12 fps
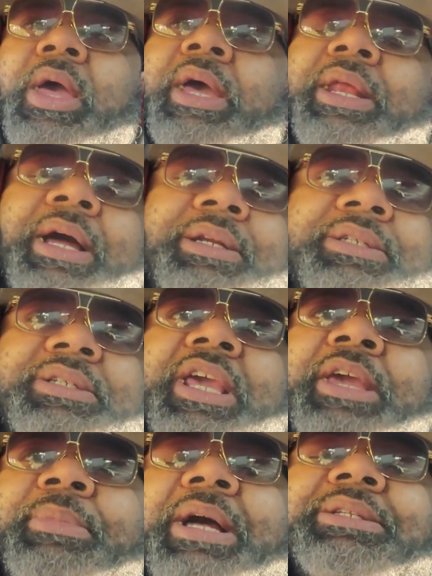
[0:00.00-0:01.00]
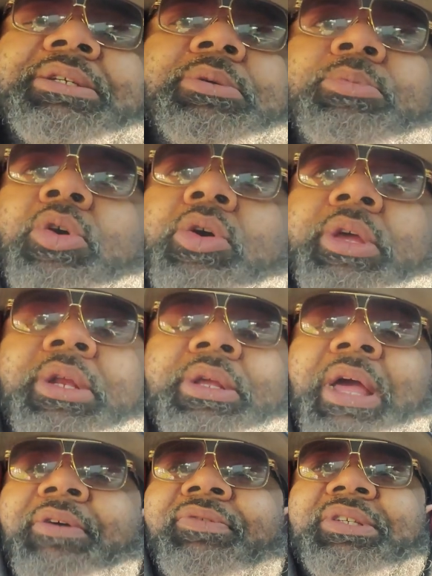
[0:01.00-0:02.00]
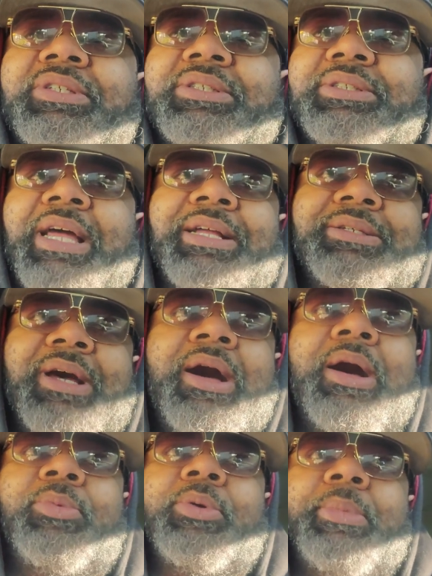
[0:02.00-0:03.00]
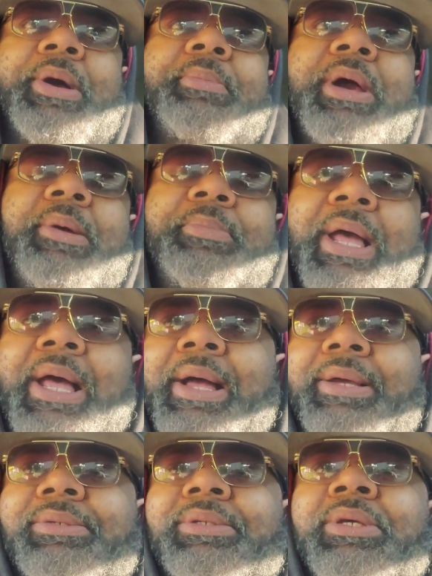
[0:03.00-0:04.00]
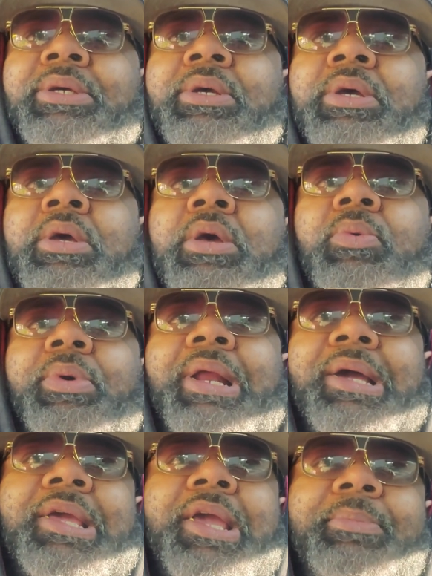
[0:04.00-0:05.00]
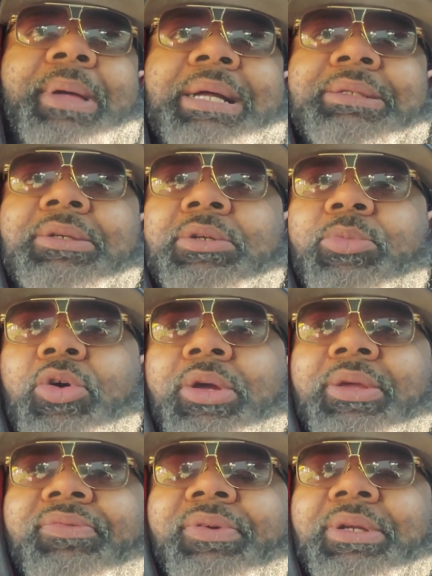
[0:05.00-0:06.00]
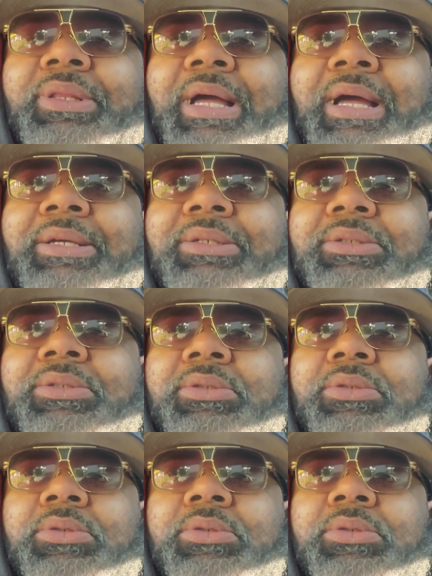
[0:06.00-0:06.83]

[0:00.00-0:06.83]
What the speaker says: And I just came back to the market, and ever since that time when my mom passed, when I came back to the market for the last